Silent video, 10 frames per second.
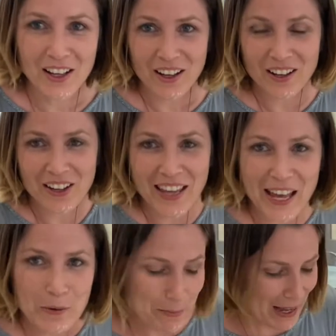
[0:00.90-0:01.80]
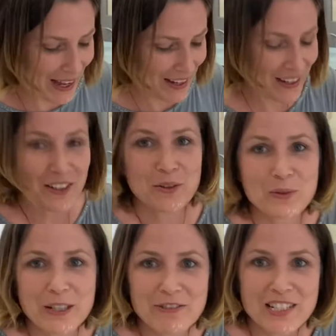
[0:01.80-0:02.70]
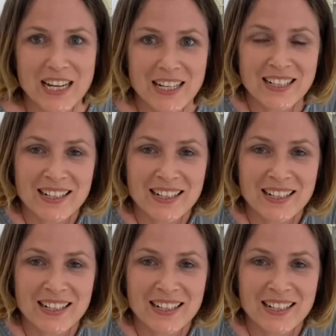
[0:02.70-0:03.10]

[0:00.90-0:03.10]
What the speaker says: Okay, we're back. We've done